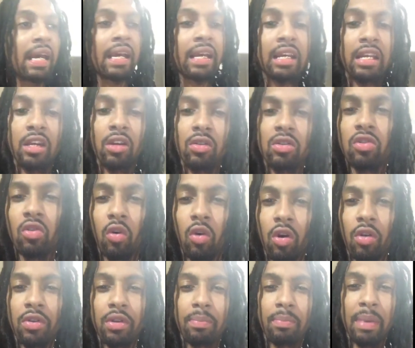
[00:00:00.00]
kills
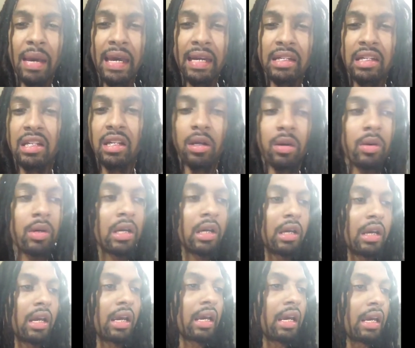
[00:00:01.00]
all the
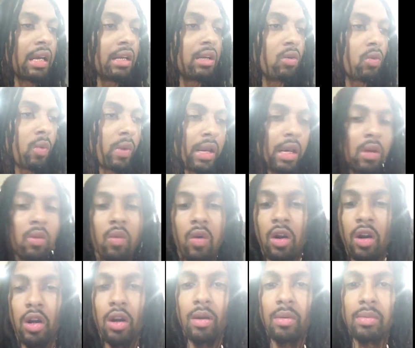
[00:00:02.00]
bacteria and the
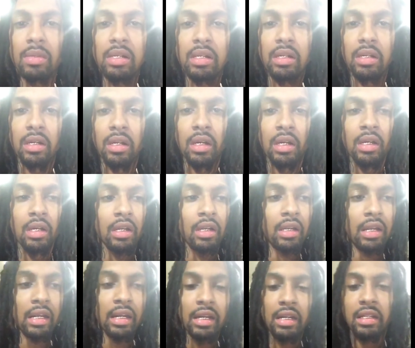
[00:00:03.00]
wingworms and
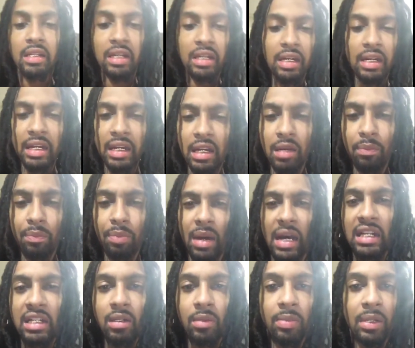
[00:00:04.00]
anything that can
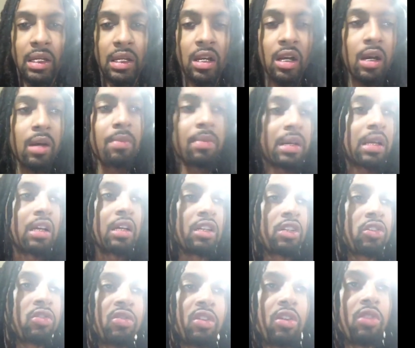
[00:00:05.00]
possibly come.
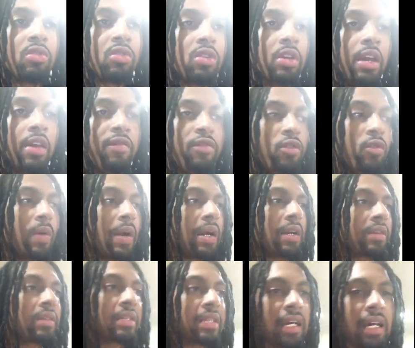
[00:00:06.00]
Because, you know, if you
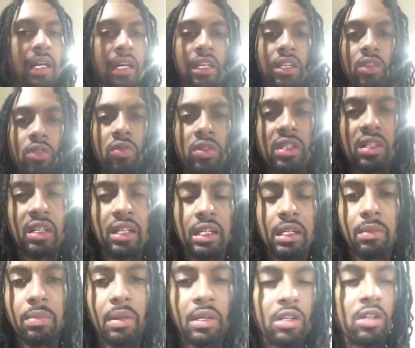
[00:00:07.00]
outside and you
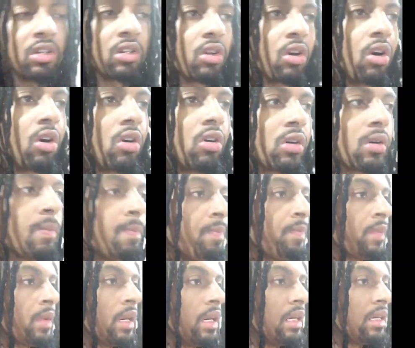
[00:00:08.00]
sleep and your dog
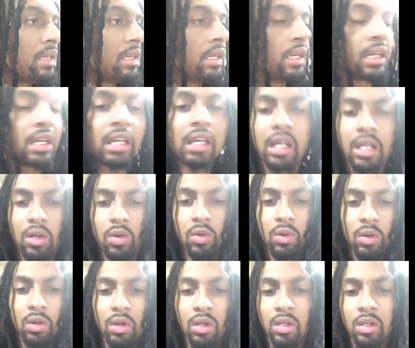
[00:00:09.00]
is in a
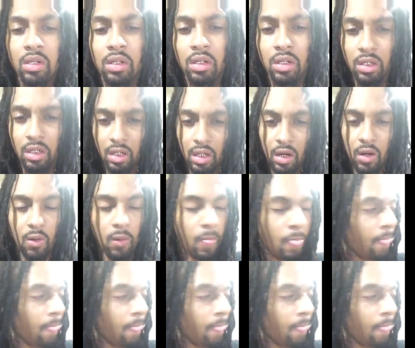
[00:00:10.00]
kennel, you know,